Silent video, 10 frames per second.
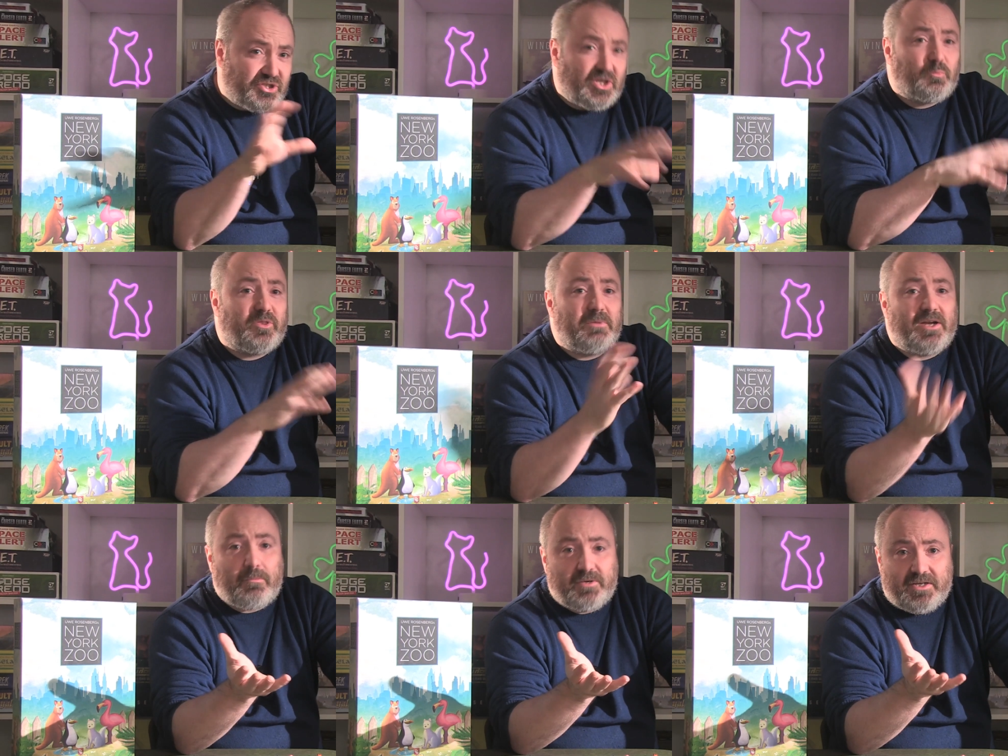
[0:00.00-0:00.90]
is done with
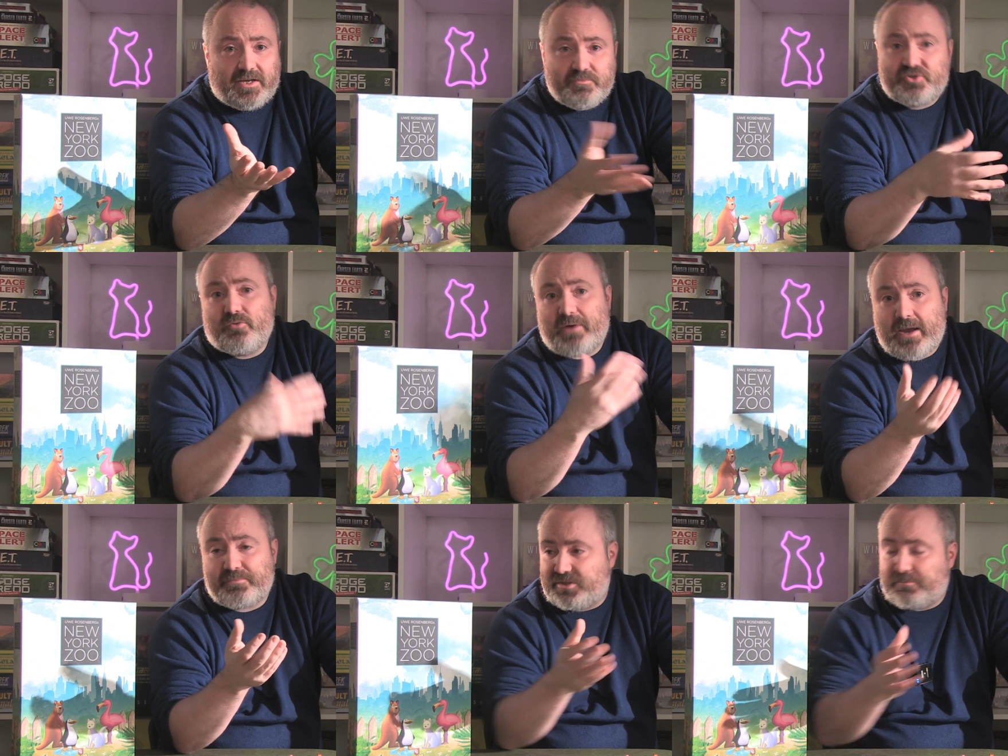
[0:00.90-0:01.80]
Monopoly games, so
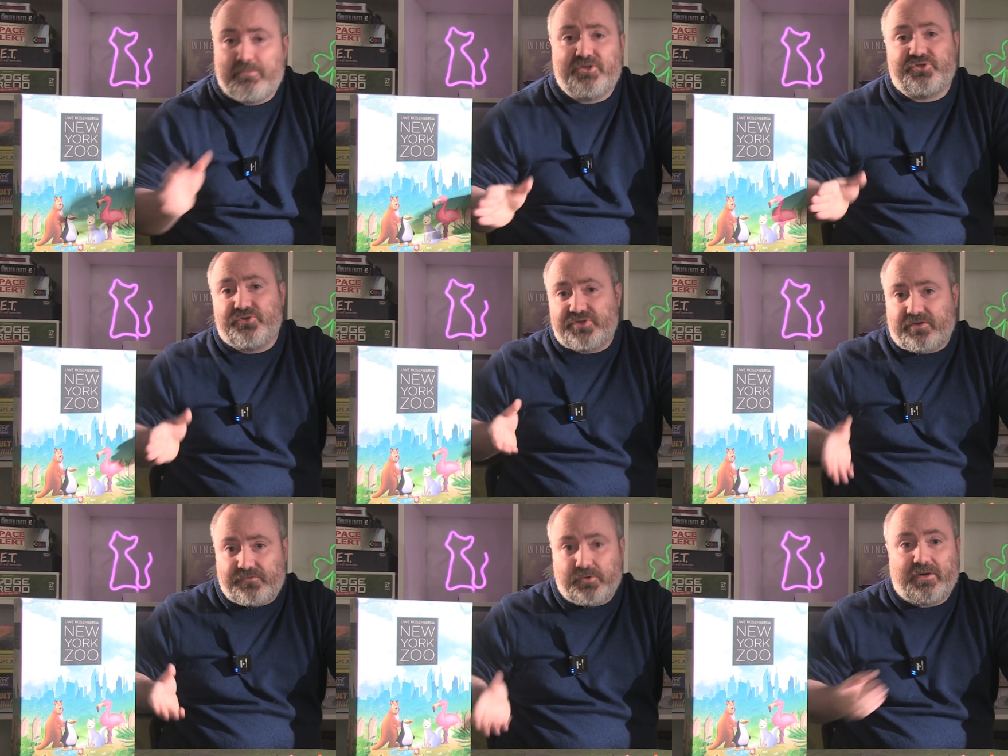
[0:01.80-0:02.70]
perhaps the publishers
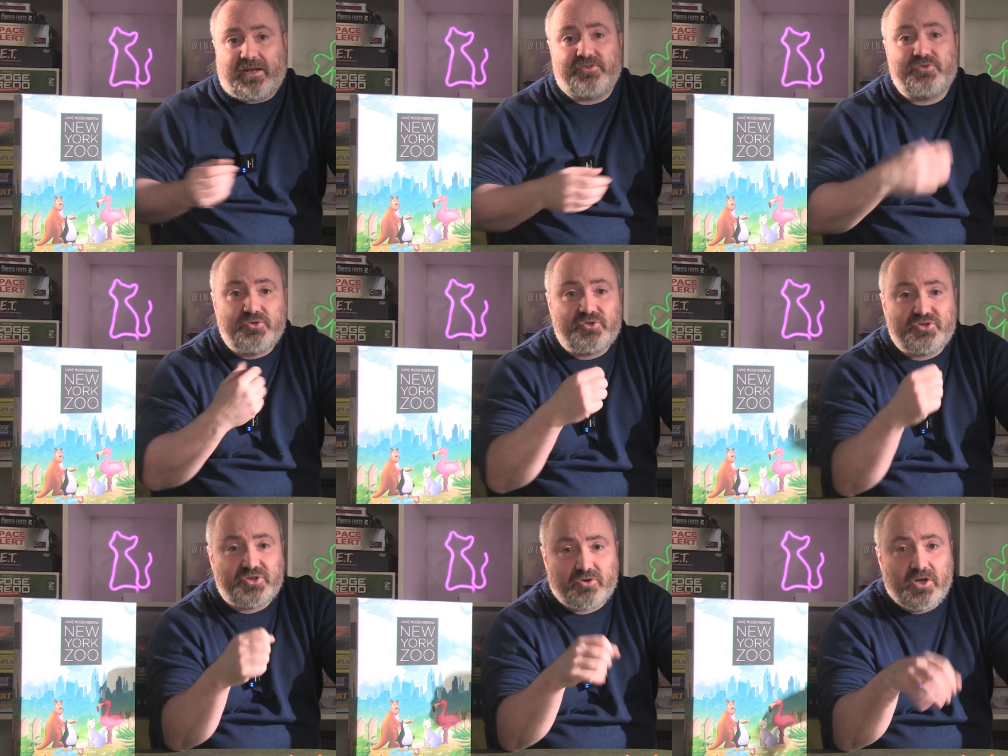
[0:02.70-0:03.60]
at Feuerland could
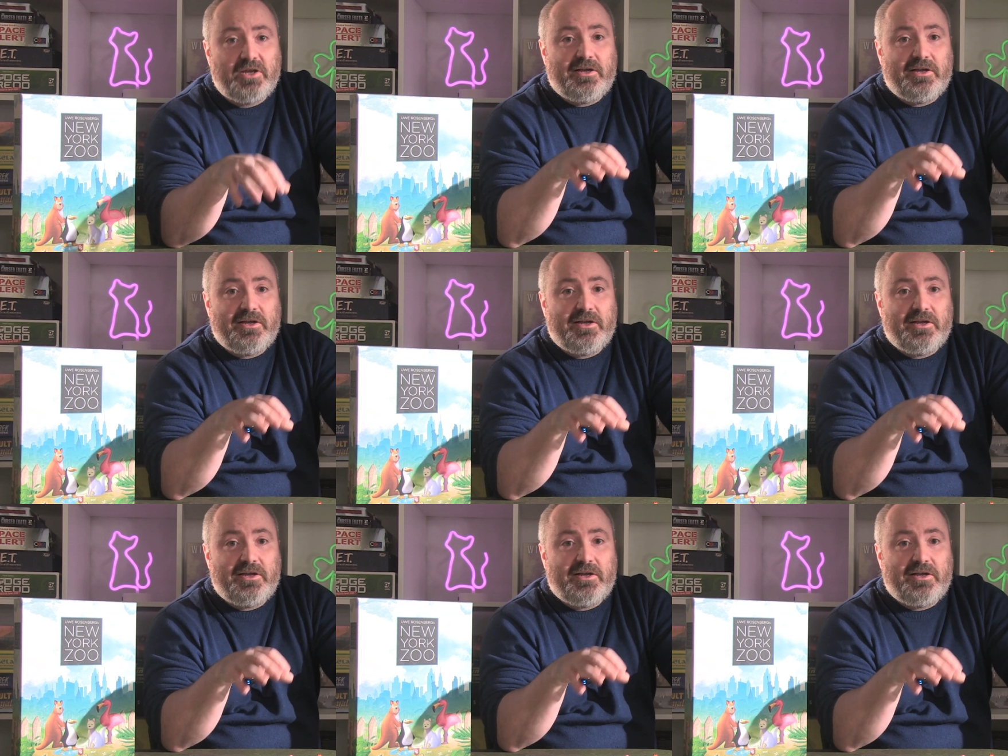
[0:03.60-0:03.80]
consider